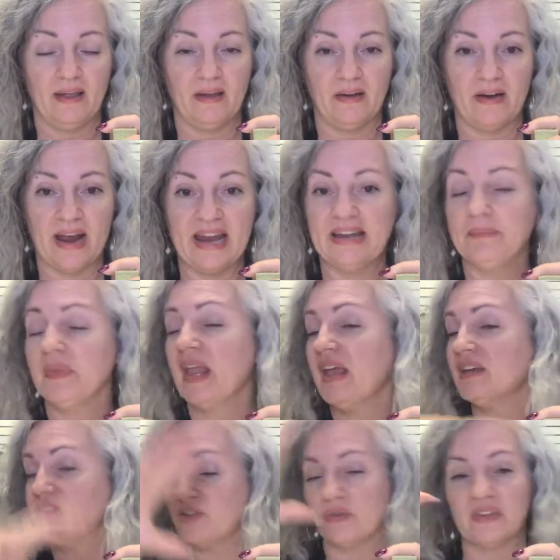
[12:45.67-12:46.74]
All right,
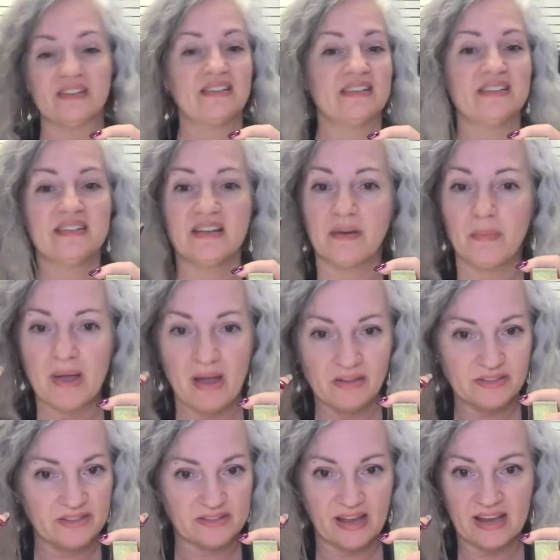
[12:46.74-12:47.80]
so this isn't
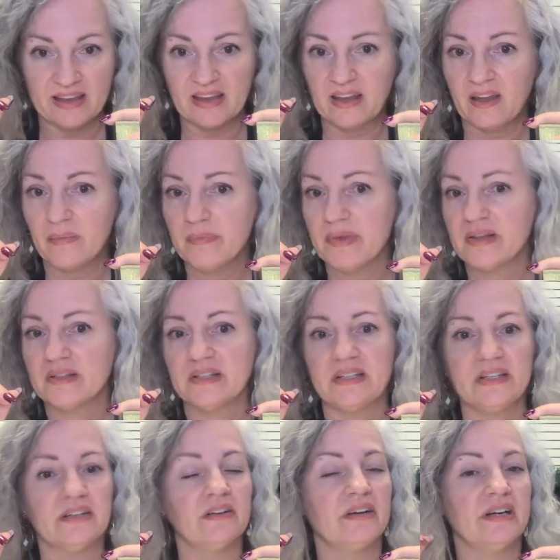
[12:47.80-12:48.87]
about psychic
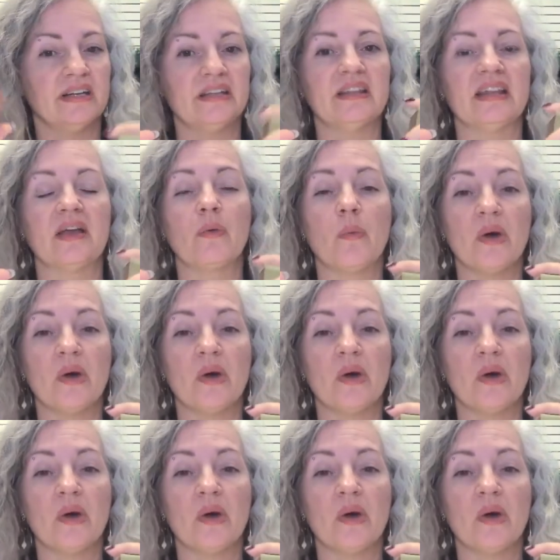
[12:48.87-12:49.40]
ability or anything.